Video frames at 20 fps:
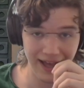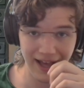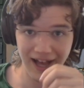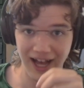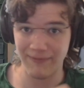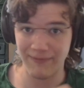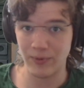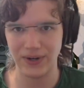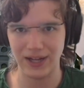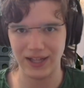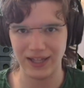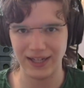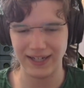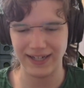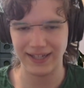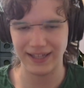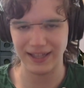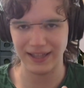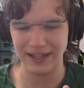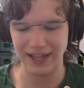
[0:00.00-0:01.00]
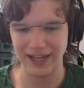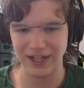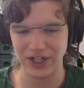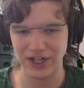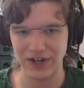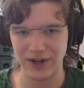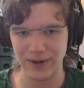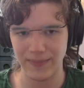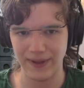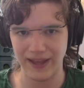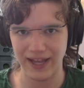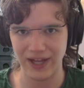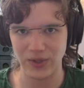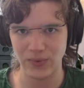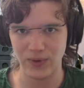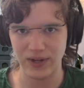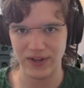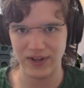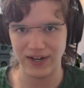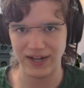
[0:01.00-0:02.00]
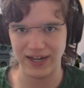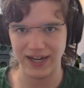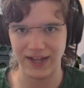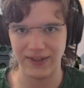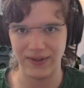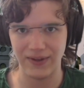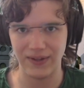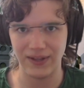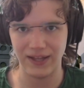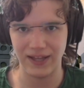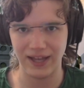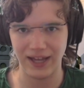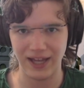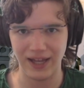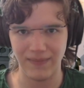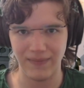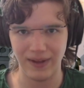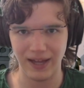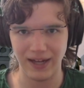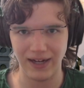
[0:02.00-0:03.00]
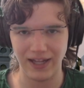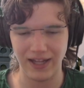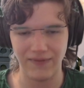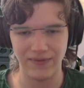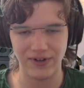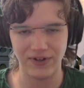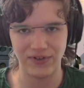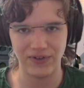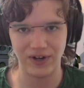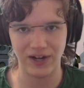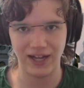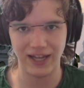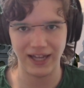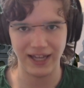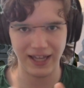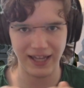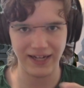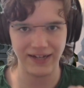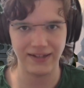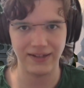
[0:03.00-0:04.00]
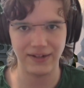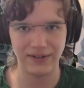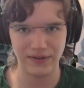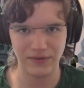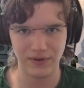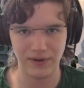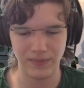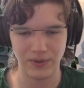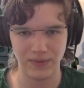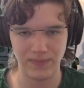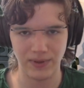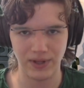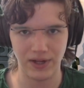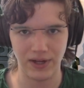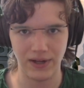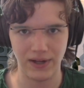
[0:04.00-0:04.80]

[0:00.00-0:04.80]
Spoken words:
I've put a link to the itch.io page where you can download the game and give it a try into the description below.